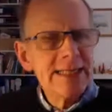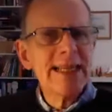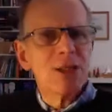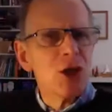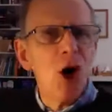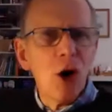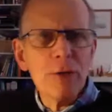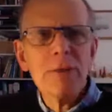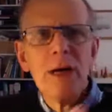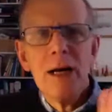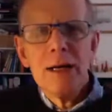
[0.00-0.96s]
That's
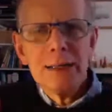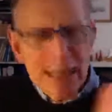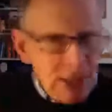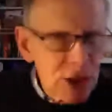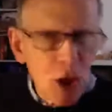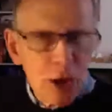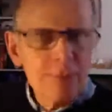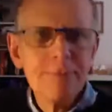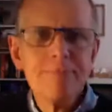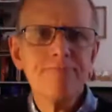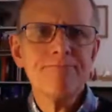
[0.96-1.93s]
gone. That's gone.
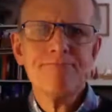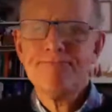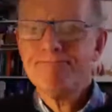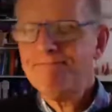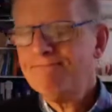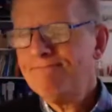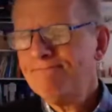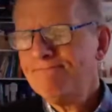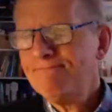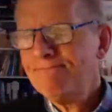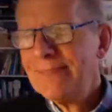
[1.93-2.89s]

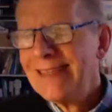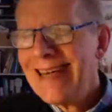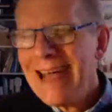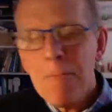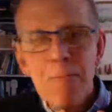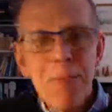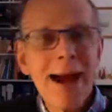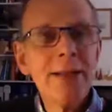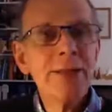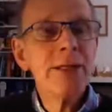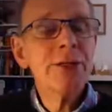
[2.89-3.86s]
He
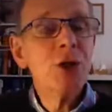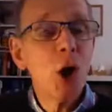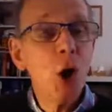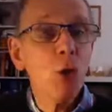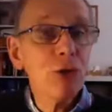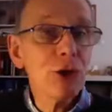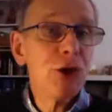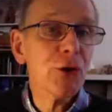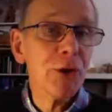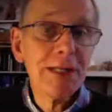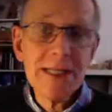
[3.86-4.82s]
abandons old
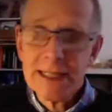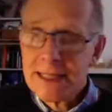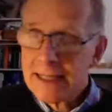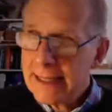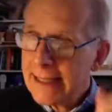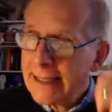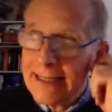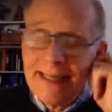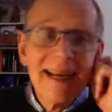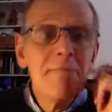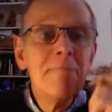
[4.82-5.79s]
sureties,
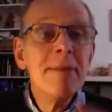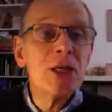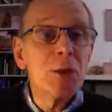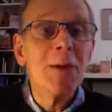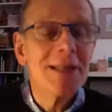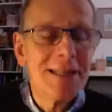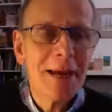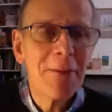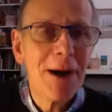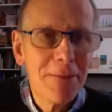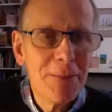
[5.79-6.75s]
miserable as they
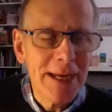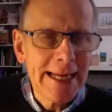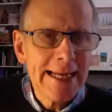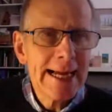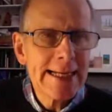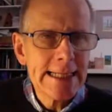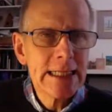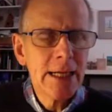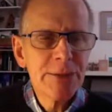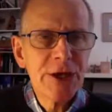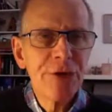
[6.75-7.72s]
might be, and
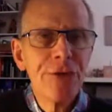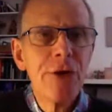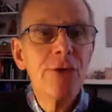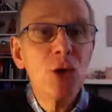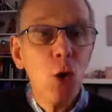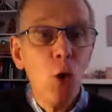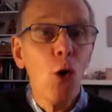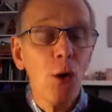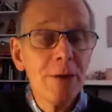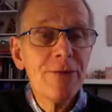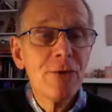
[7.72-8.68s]
he throws
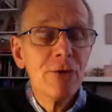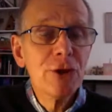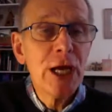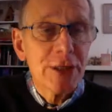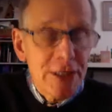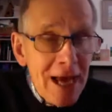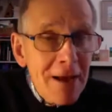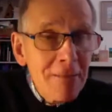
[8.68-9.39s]
all before Jesus.